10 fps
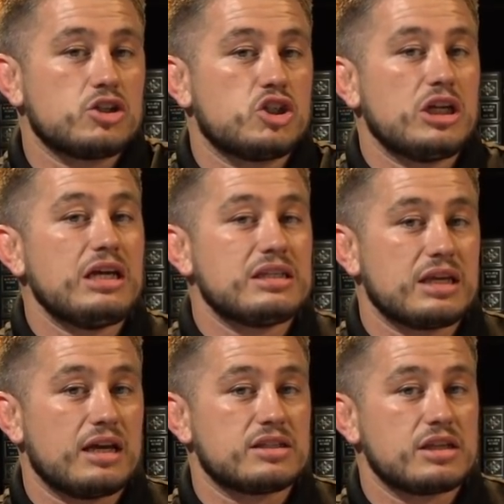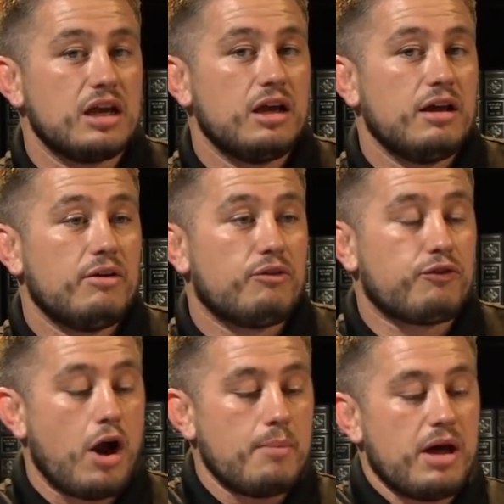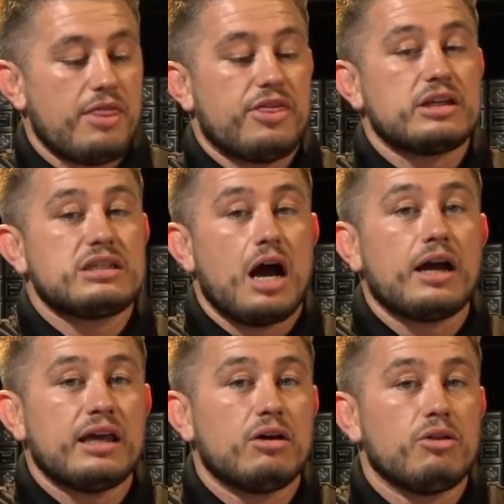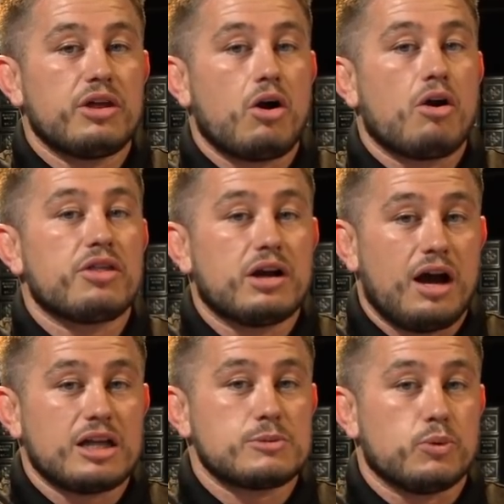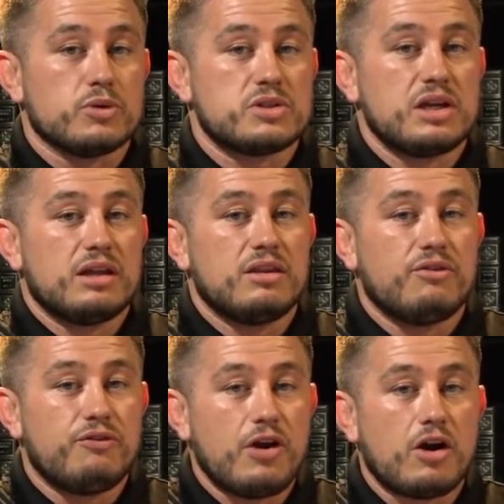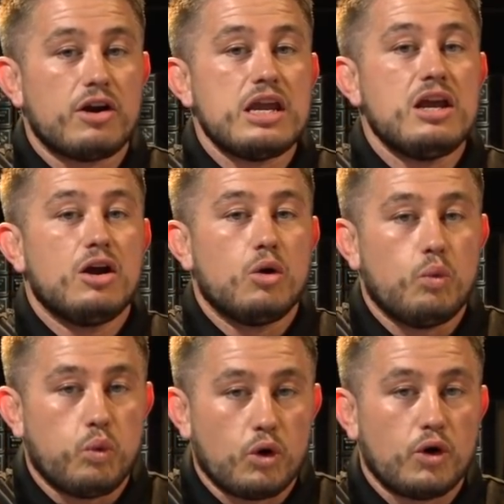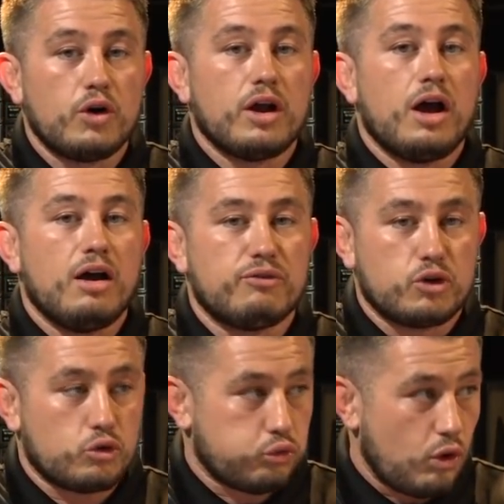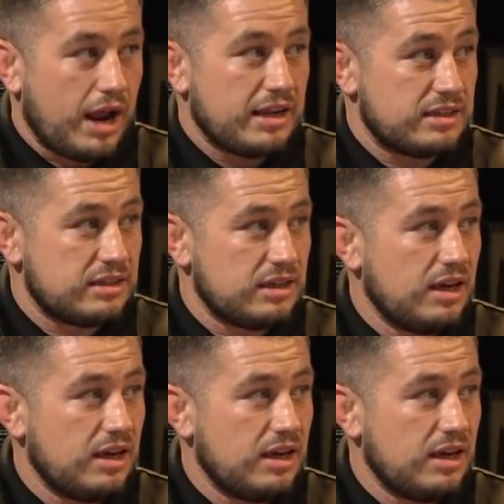Jesus from the dunghill that are the Gospels, the very word of Christ,